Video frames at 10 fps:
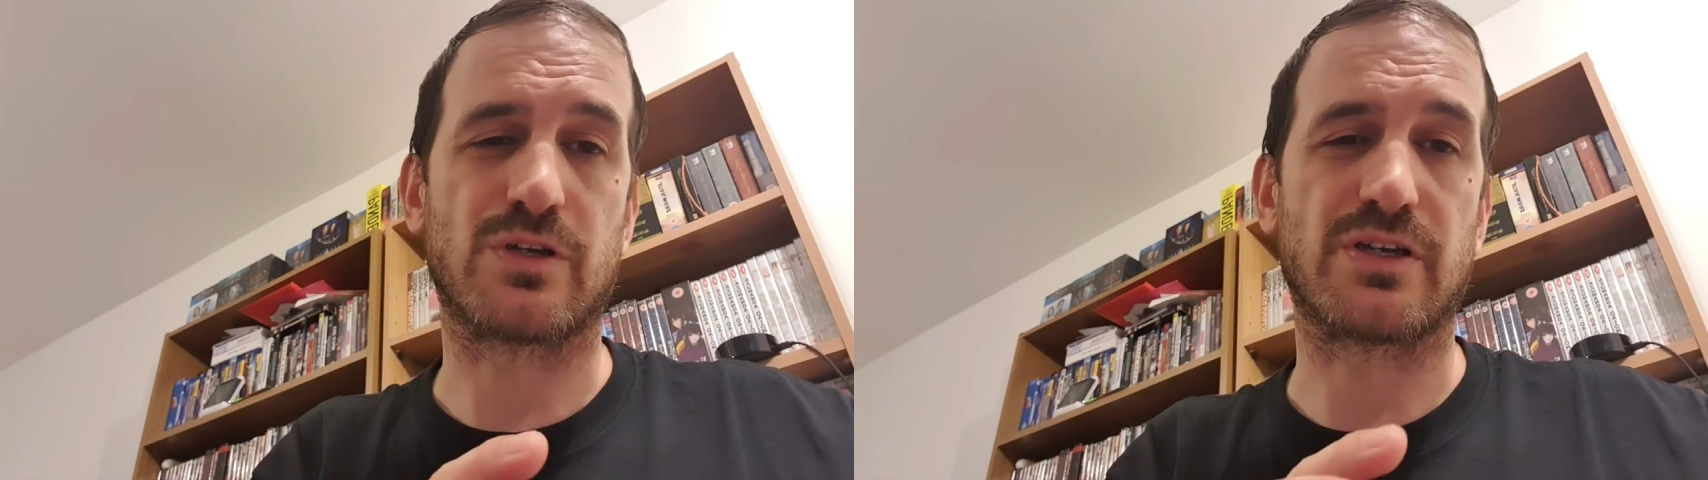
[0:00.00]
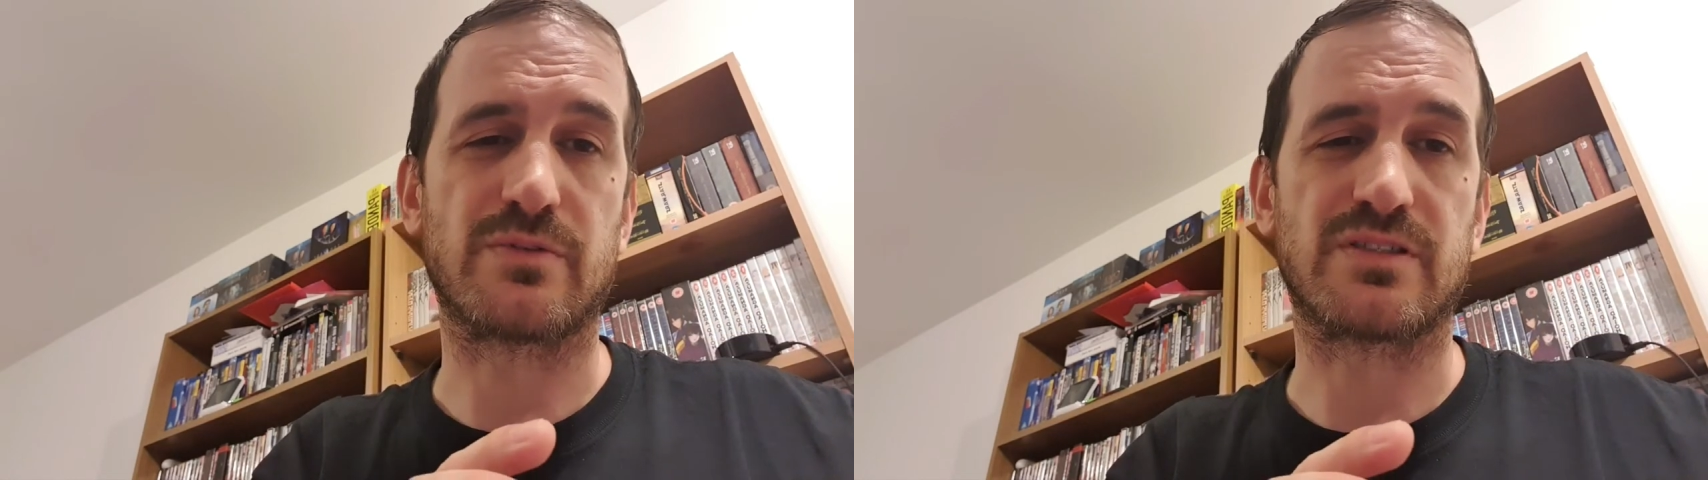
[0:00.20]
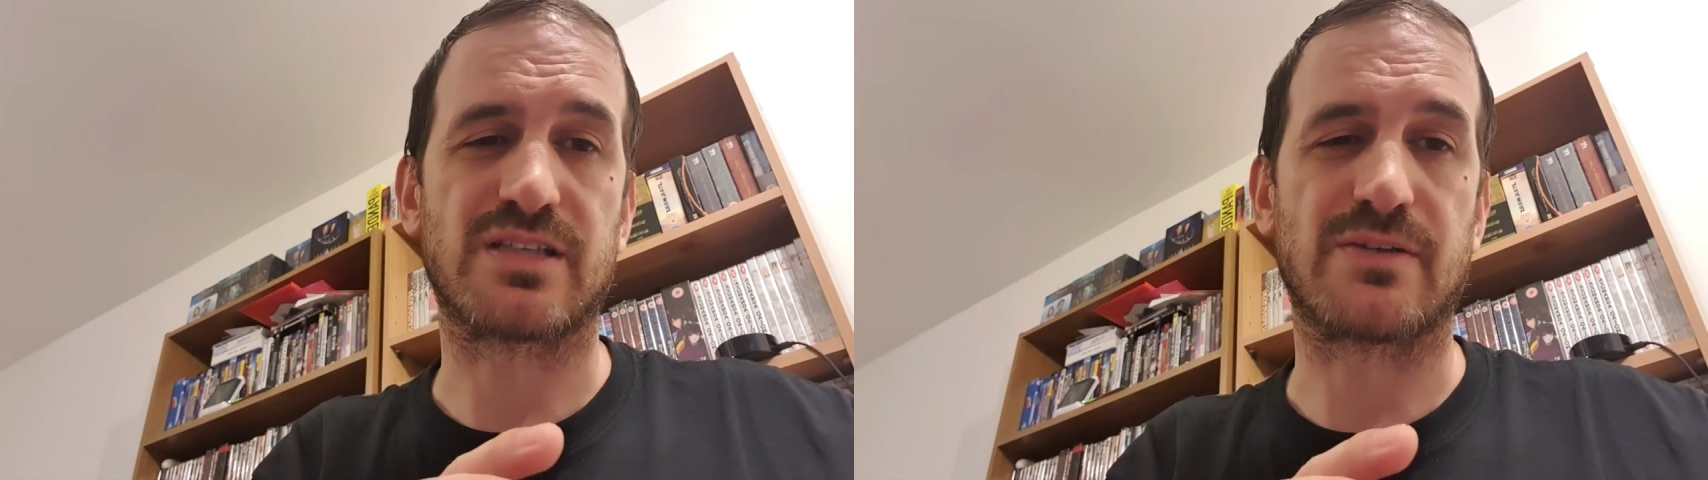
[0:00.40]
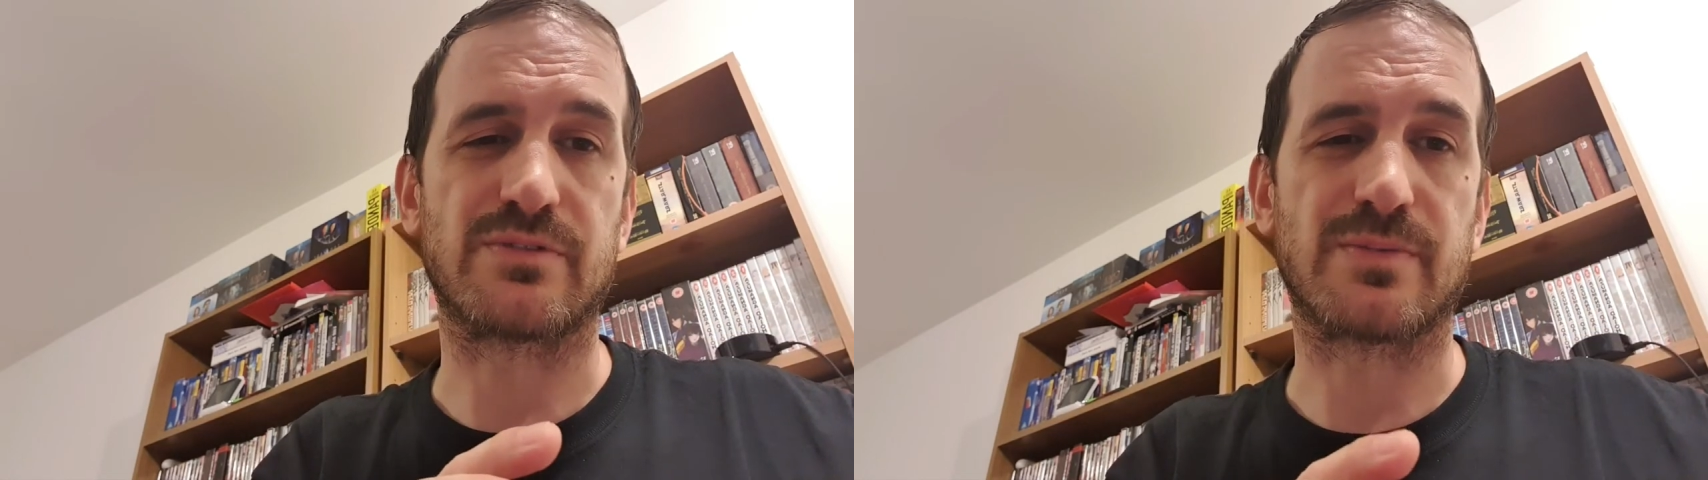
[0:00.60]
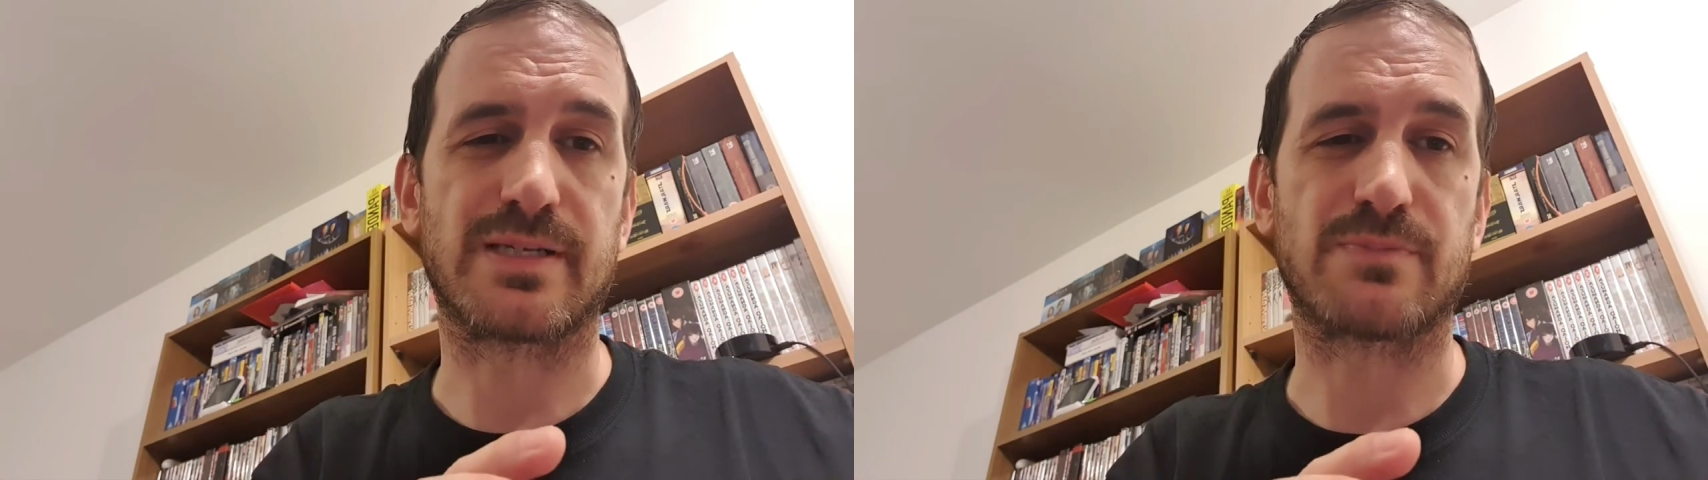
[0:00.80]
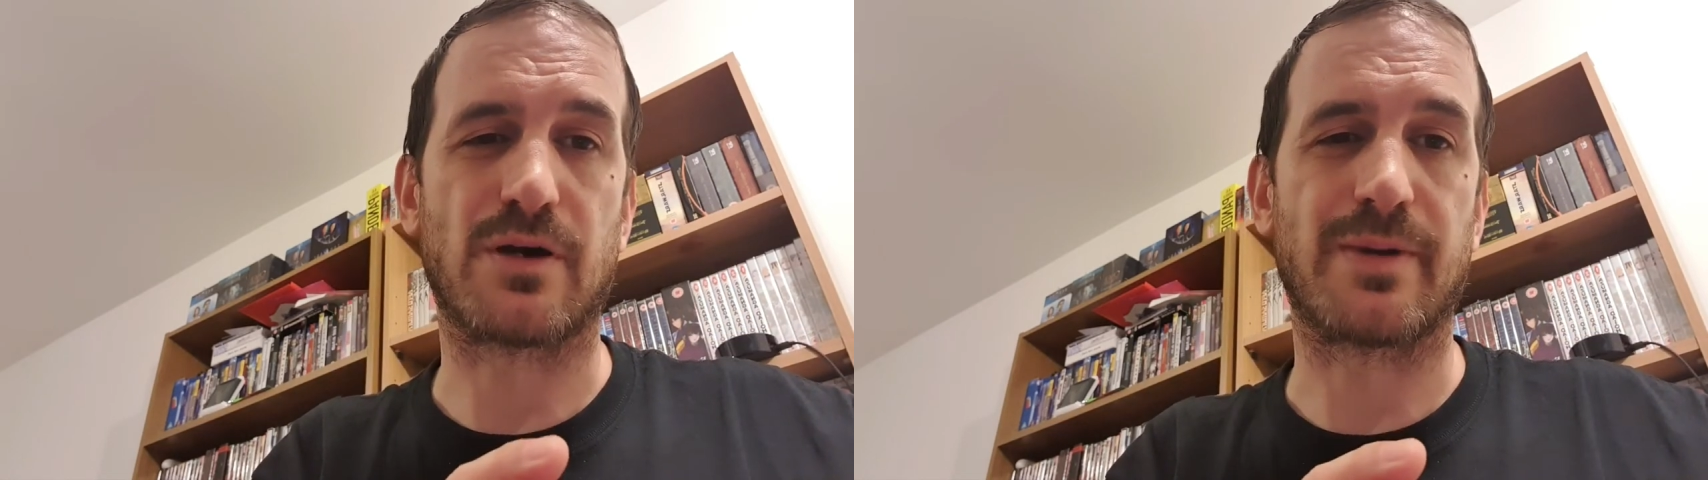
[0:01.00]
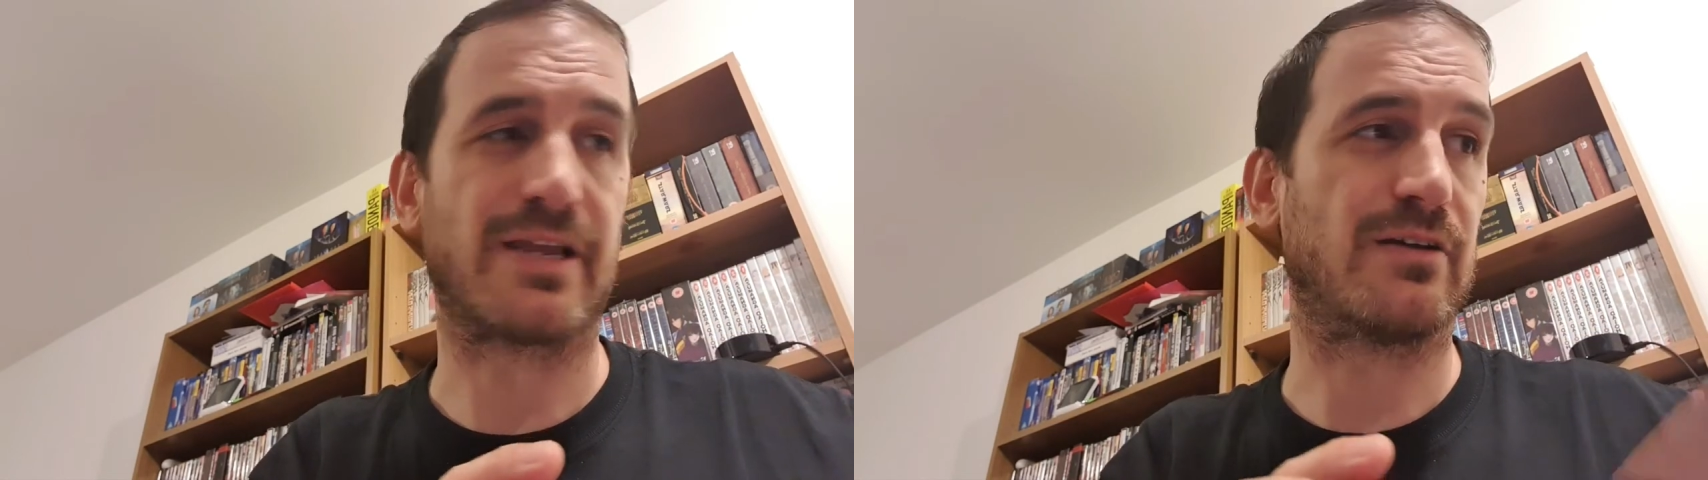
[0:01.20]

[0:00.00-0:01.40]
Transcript: I would say was the best part about it.